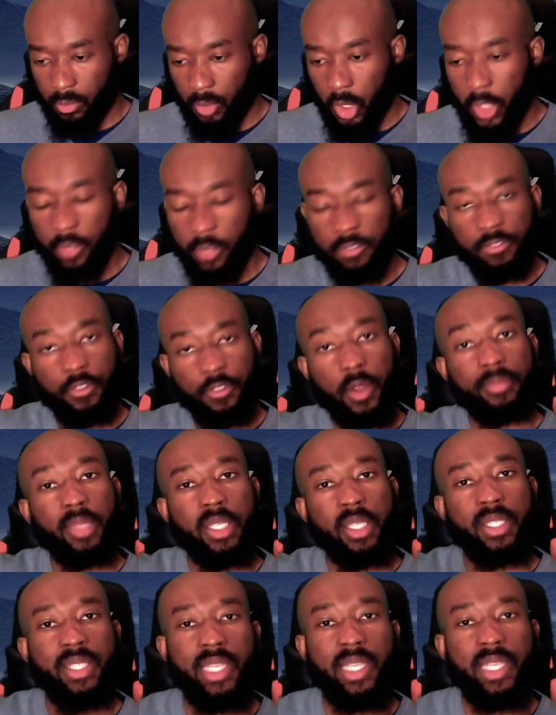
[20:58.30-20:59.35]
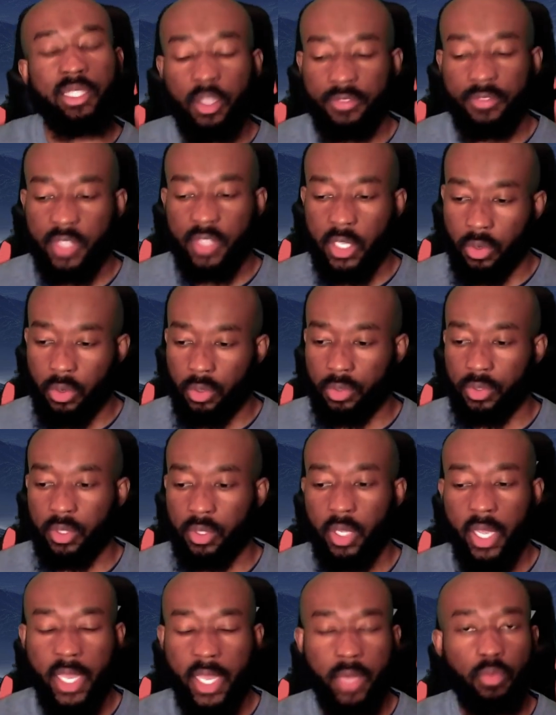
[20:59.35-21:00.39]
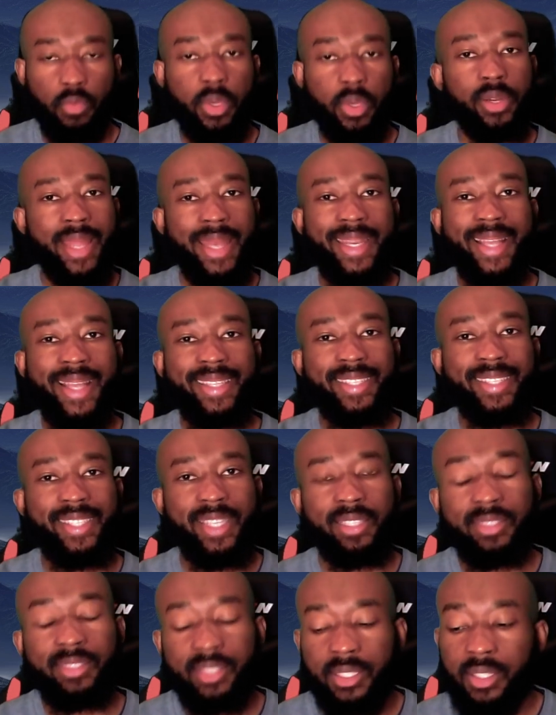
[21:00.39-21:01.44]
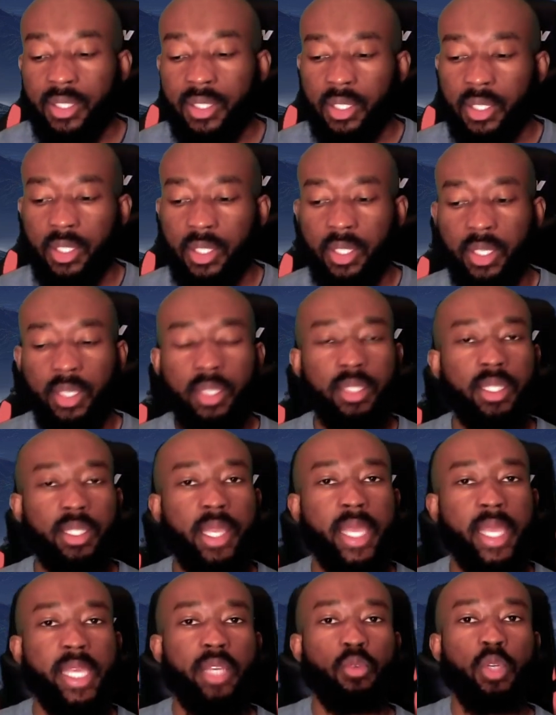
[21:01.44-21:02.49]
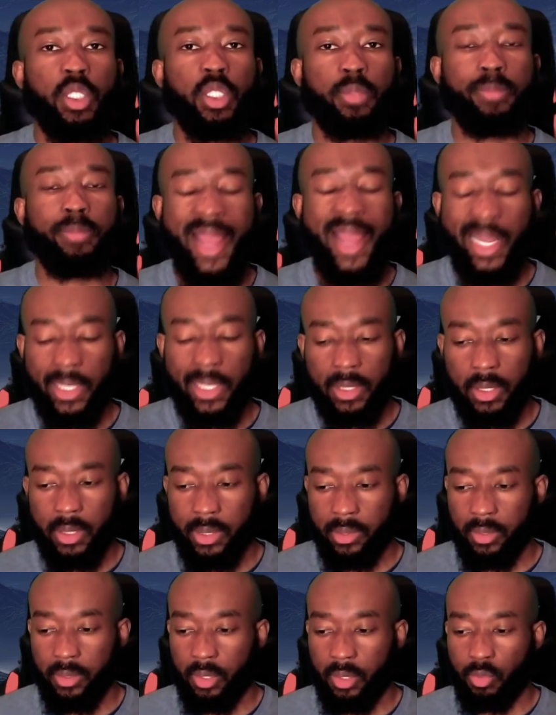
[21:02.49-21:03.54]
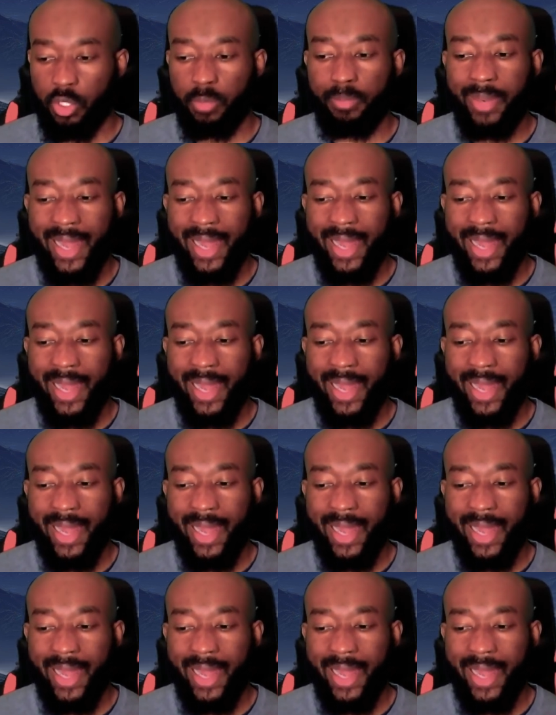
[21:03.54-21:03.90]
from the silt of the earth. And we know that that silt, it was black. It was black